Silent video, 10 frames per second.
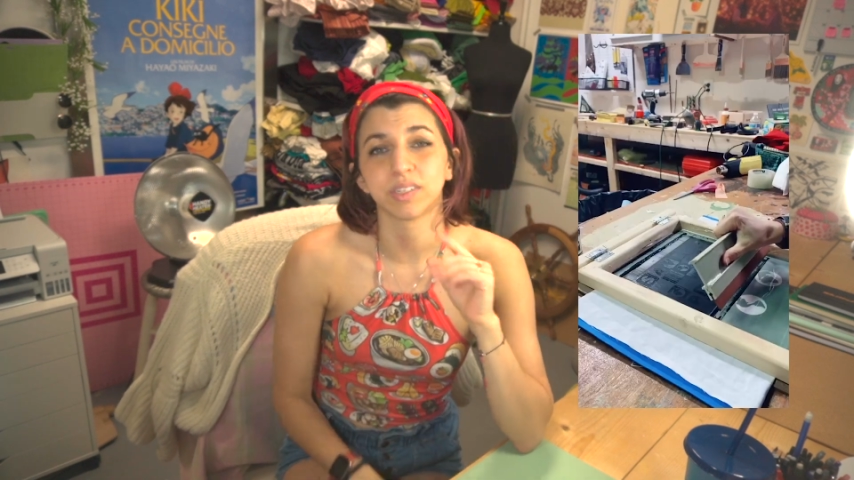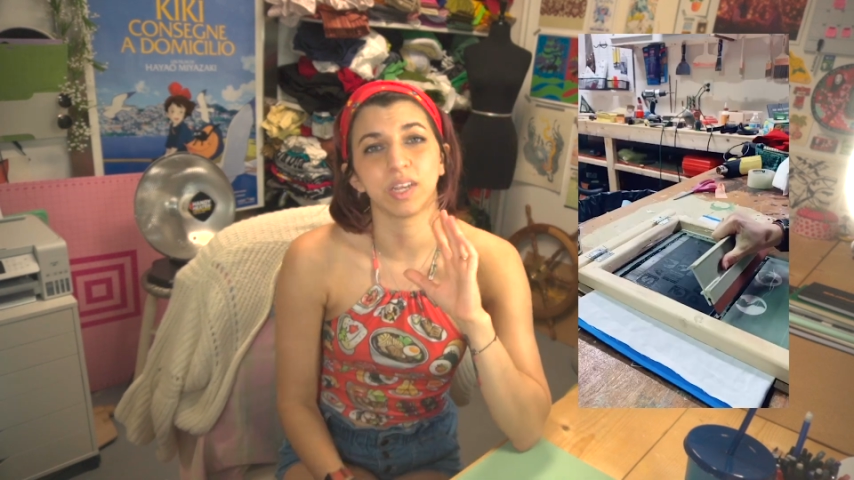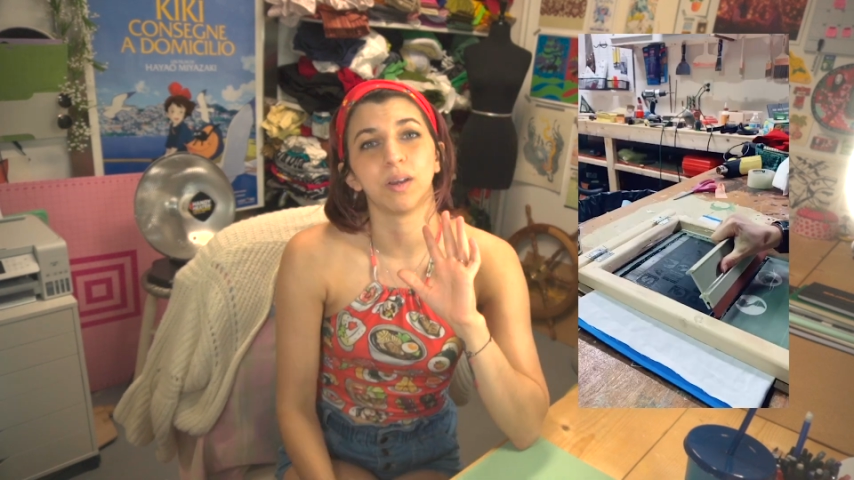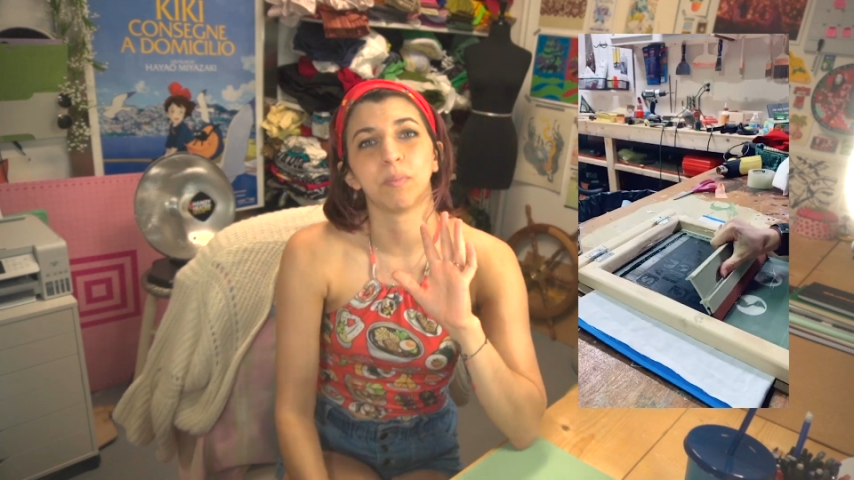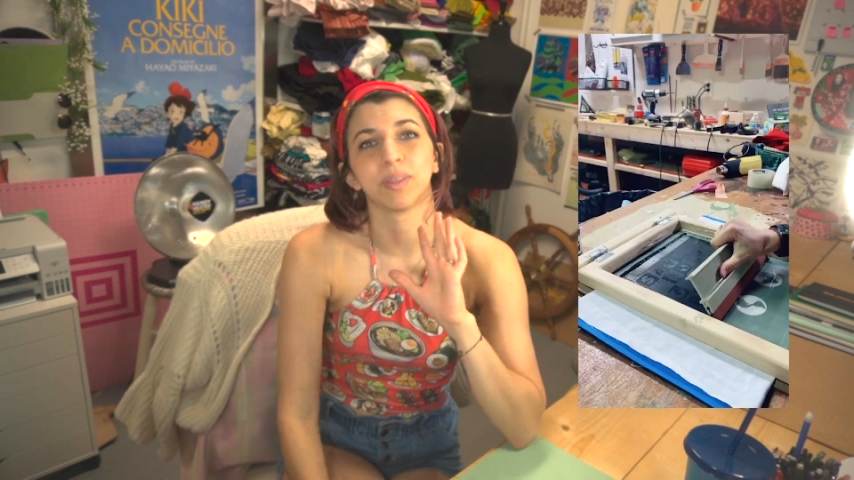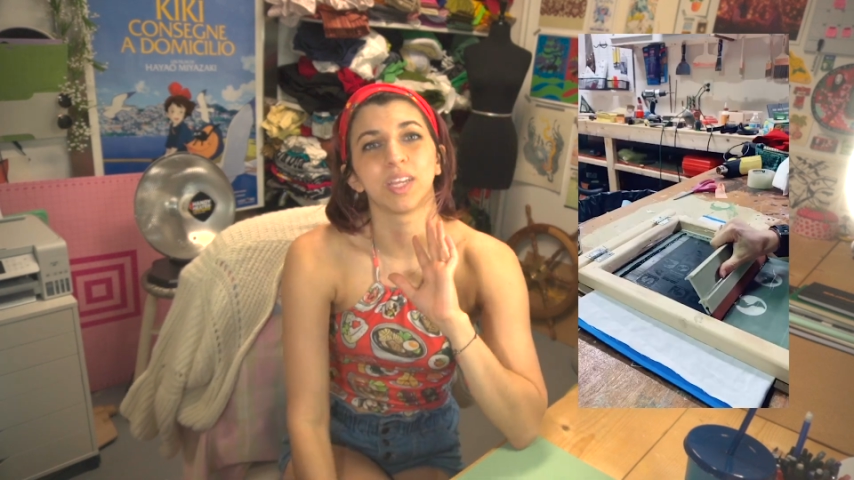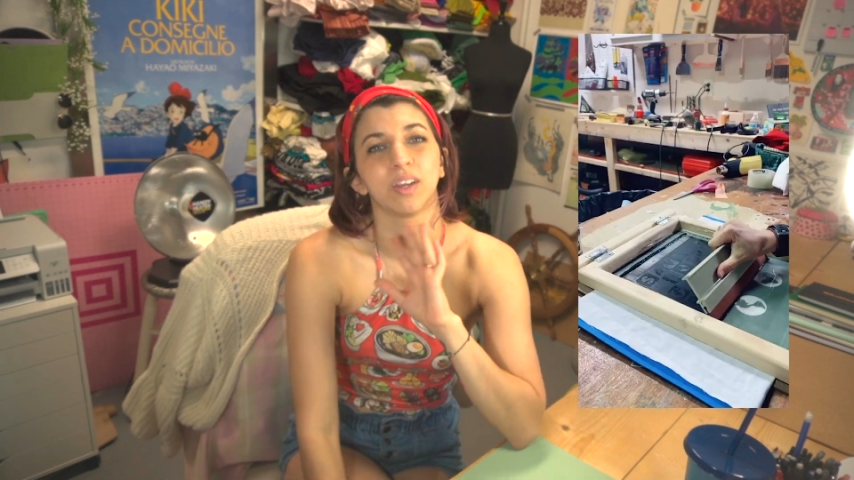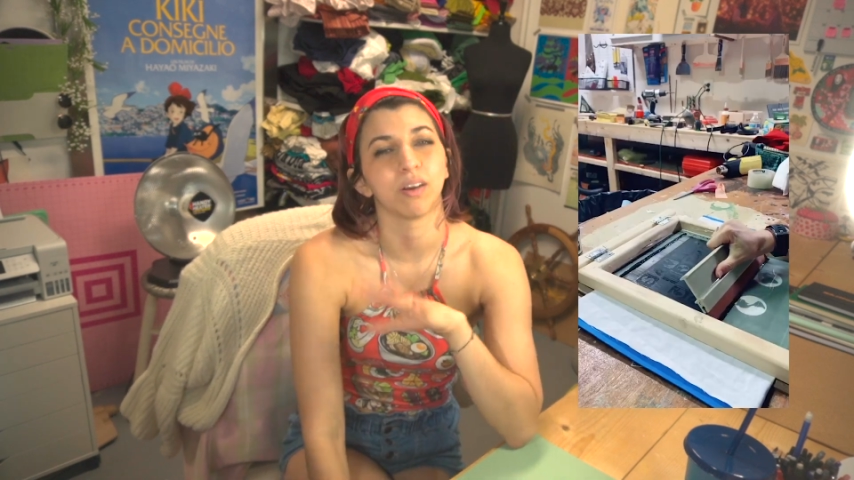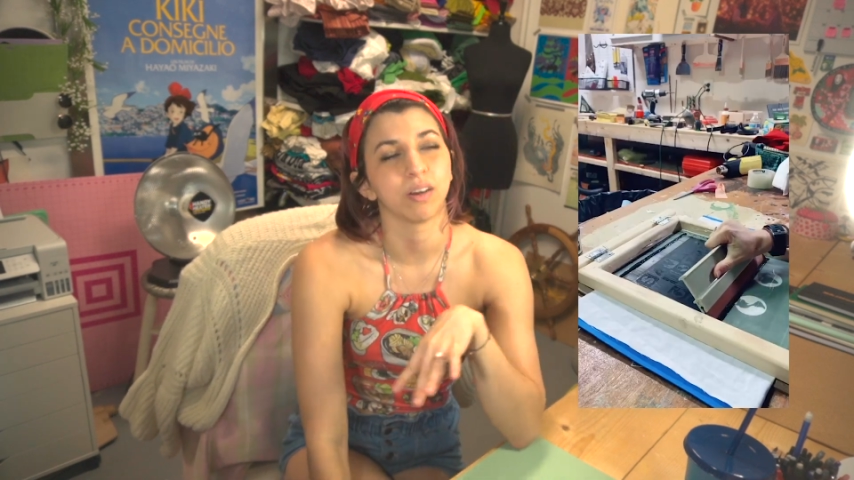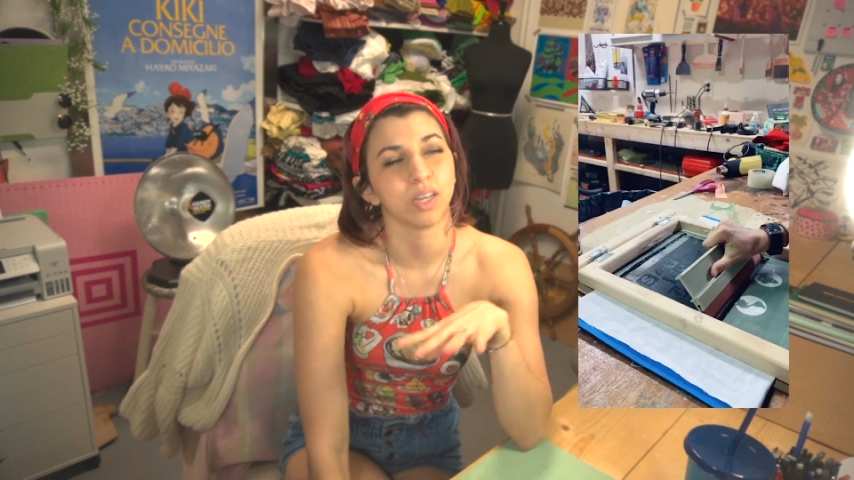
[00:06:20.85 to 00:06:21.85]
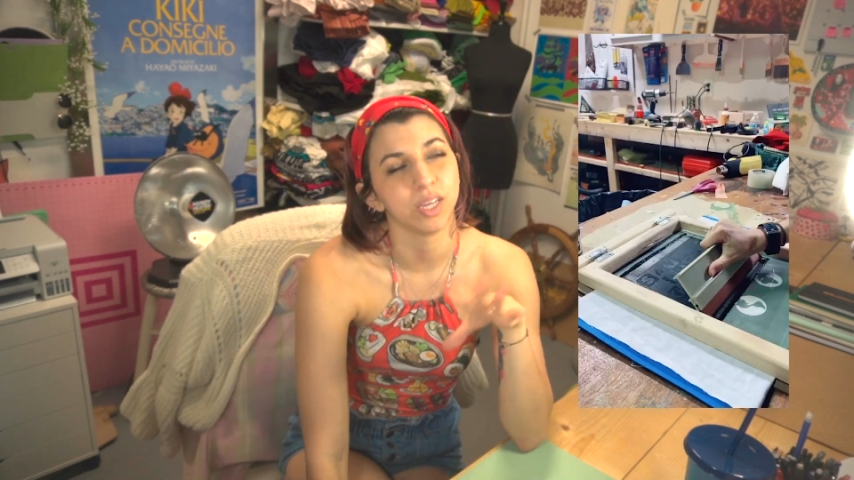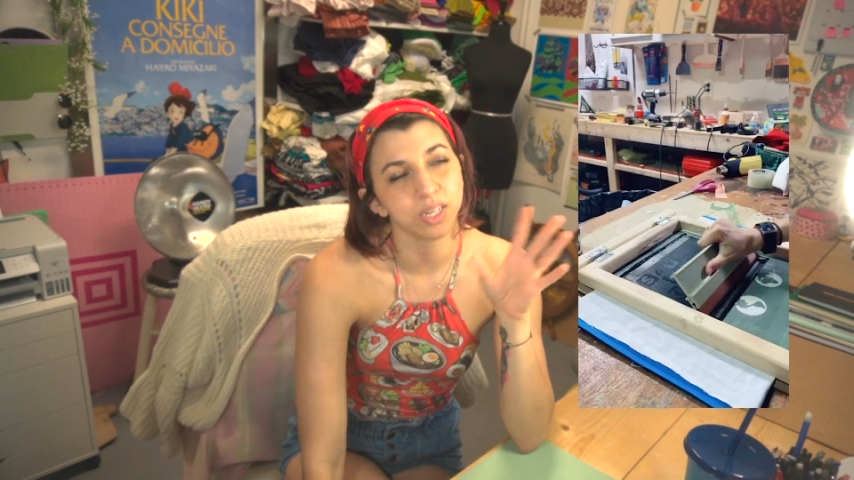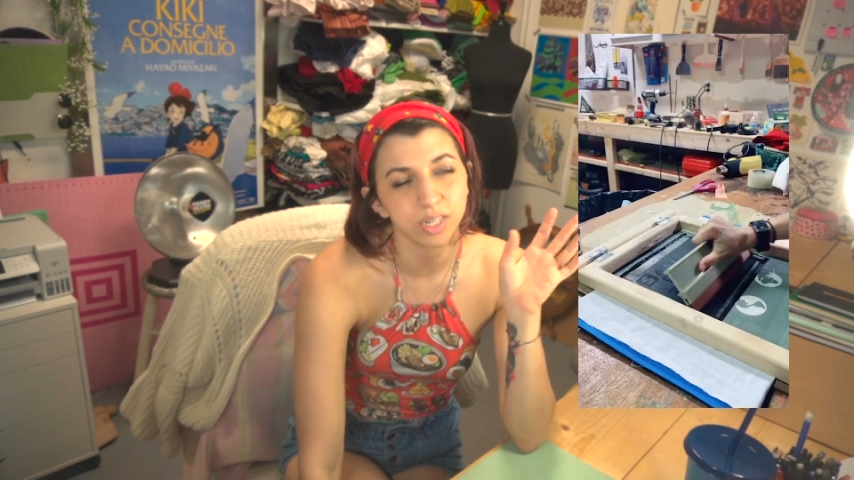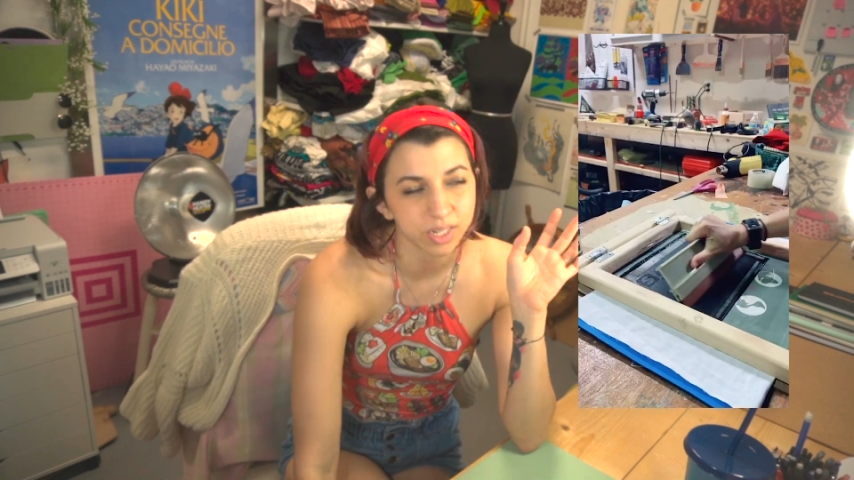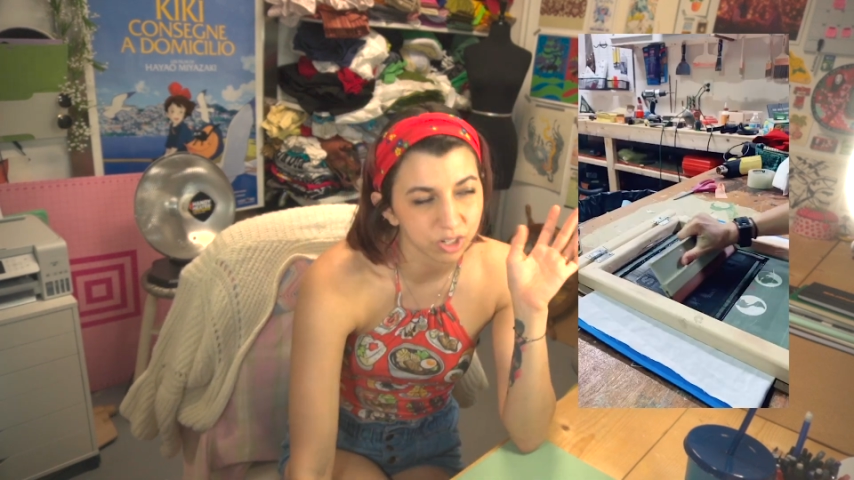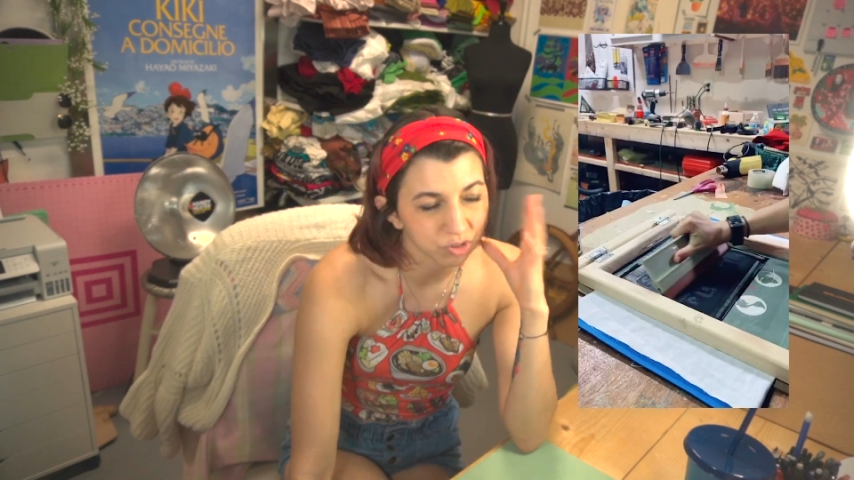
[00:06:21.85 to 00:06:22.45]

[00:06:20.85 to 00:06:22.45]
but they are hidden in a